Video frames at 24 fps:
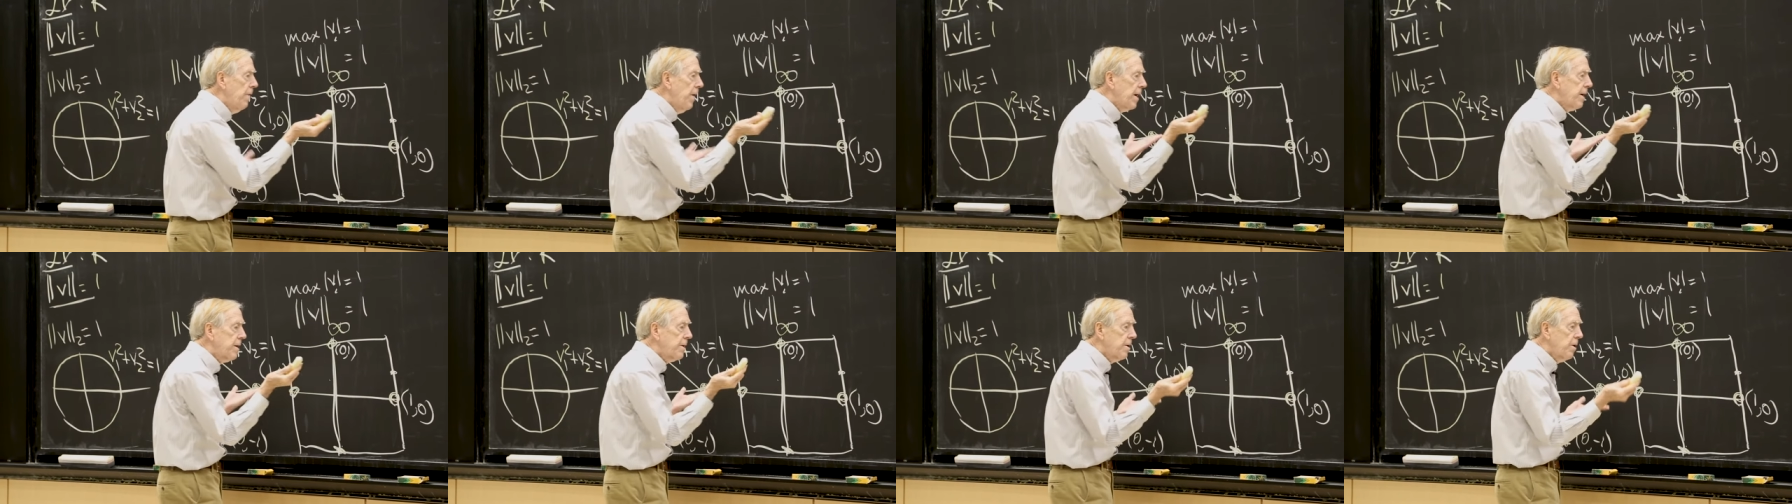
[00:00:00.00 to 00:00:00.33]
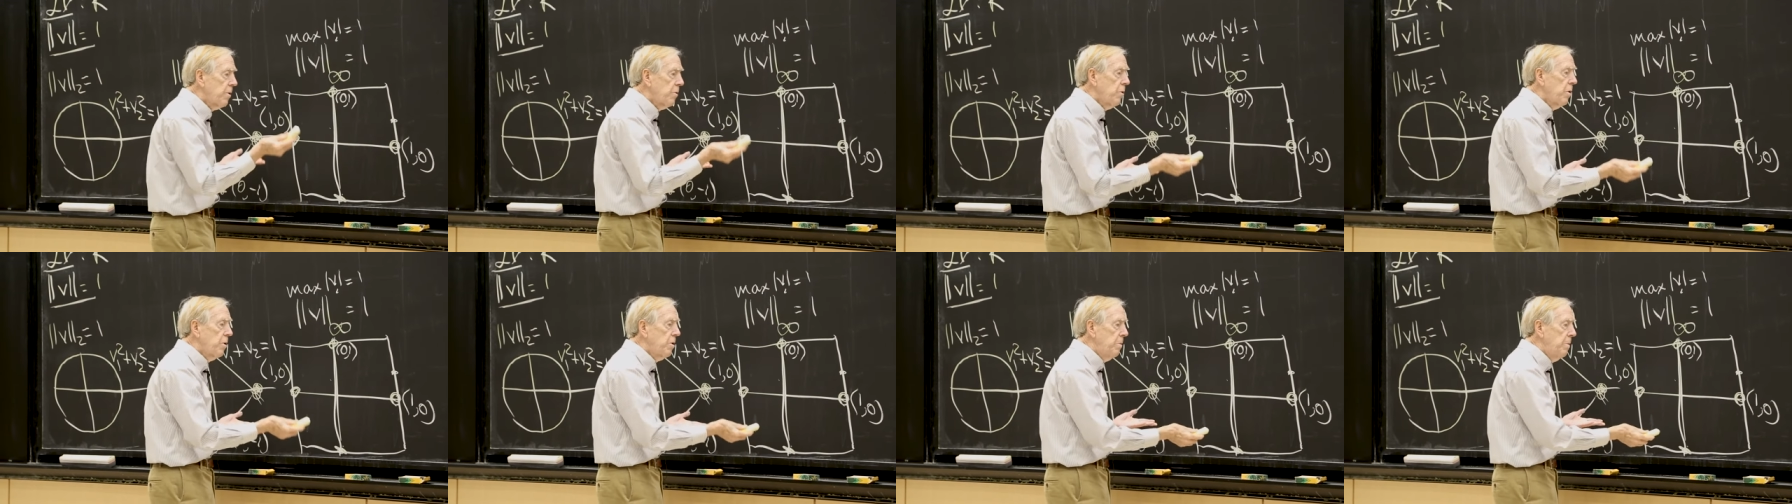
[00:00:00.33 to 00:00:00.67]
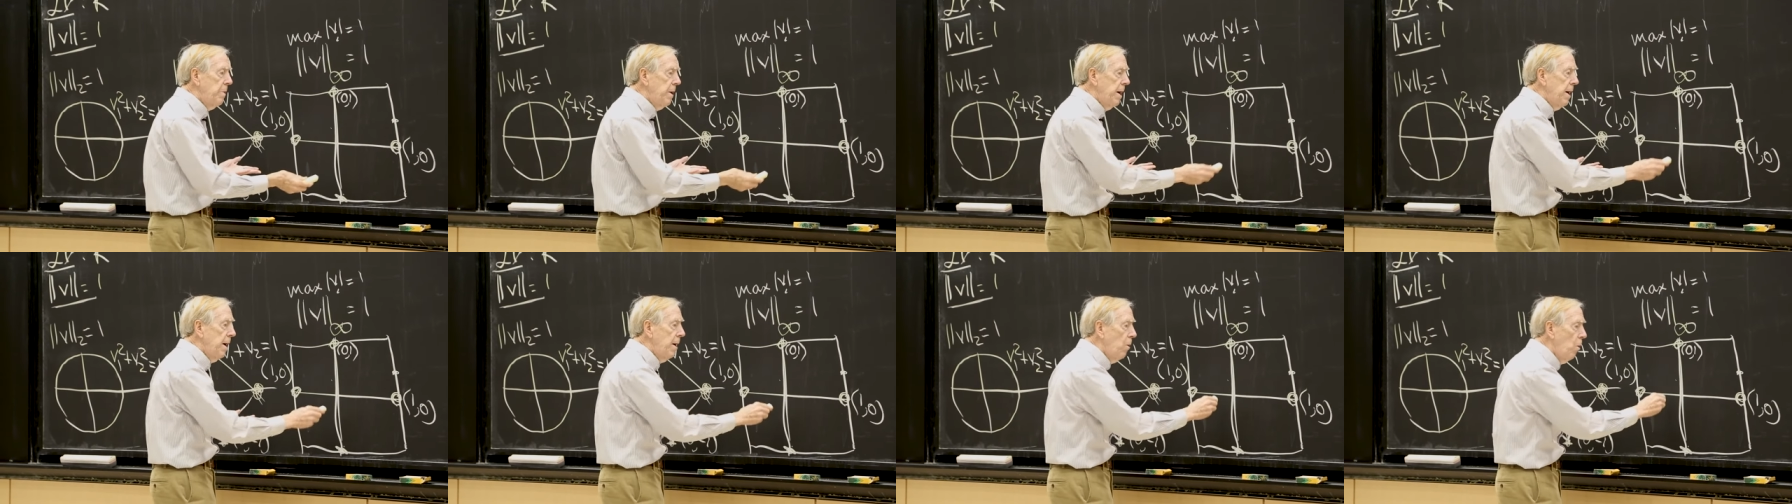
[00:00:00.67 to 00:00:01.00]
vector would
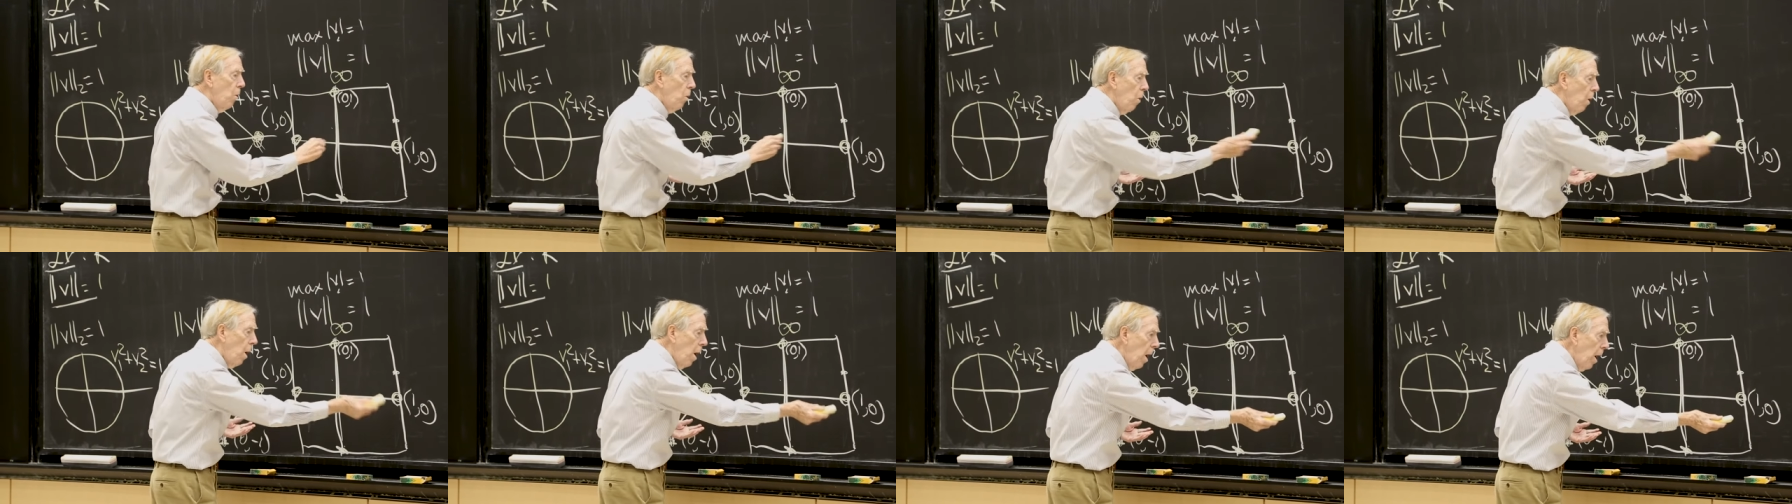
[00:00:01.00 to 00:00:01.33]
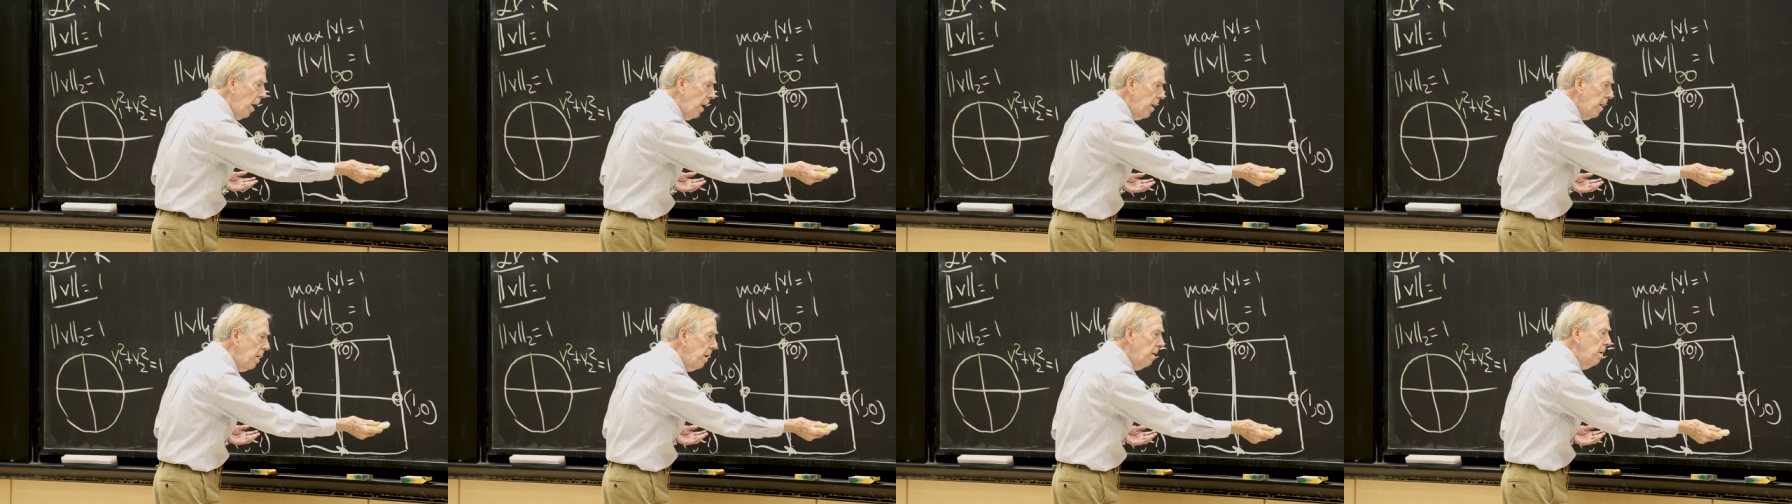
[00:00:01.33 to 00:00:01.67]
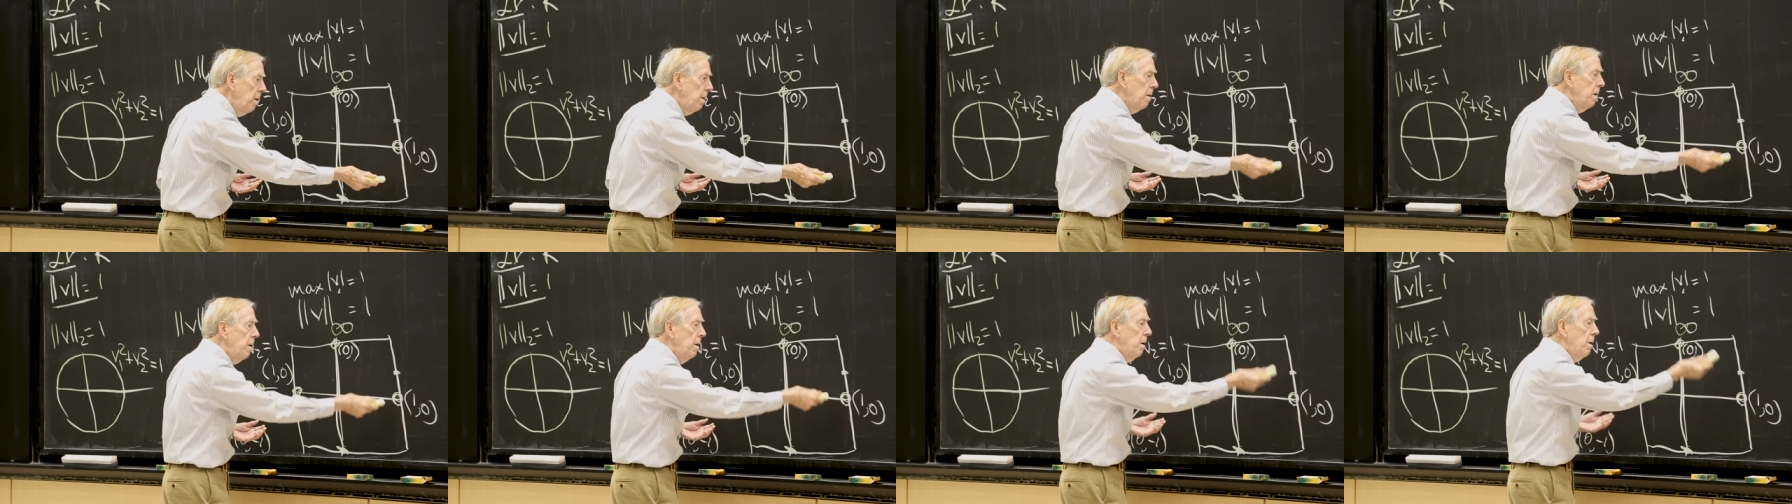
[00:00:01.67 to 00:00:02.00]
be
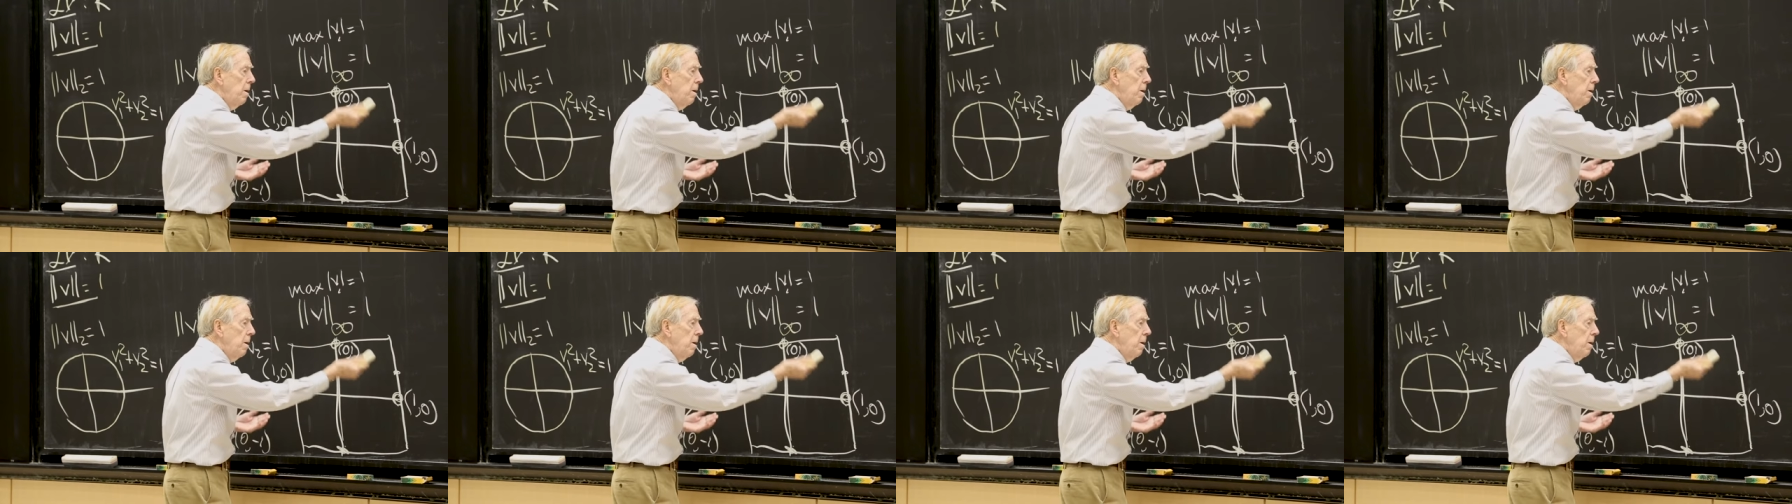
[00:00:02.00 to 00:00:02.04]
1,